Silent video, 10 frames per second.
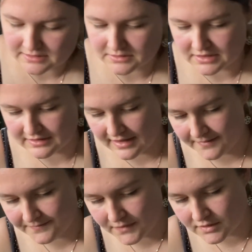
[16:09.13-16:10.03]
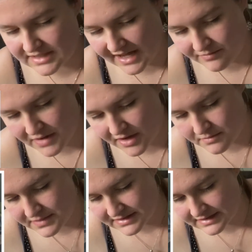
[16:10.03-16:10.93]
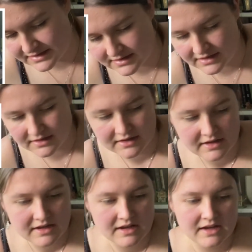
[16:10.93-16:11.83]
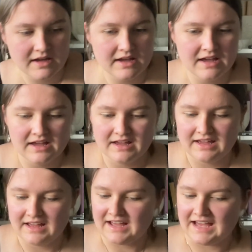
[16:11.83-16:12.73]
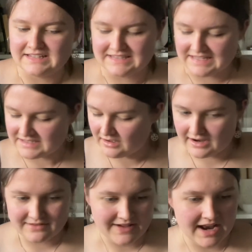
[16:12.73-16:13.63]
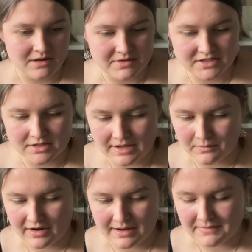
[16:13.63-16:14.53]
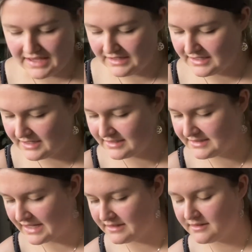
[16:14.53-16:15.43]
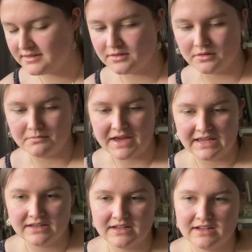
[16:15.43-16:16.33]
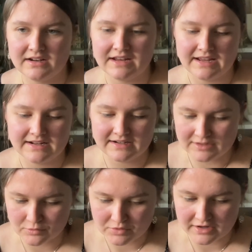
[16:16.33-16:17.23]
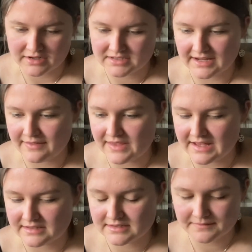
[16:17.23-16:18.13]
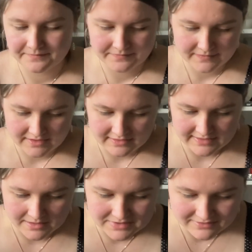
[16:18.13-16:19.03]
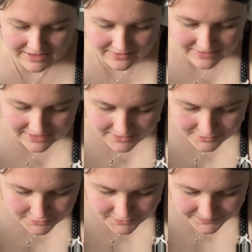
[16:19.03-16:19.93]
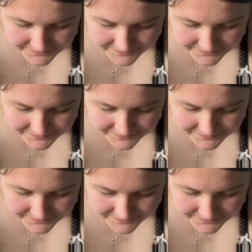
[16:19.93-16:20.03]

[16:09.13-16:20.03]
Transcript: do that, or to have my own business that has this kind of element to it where I make scents or make like little products like this. That would be really, really cool.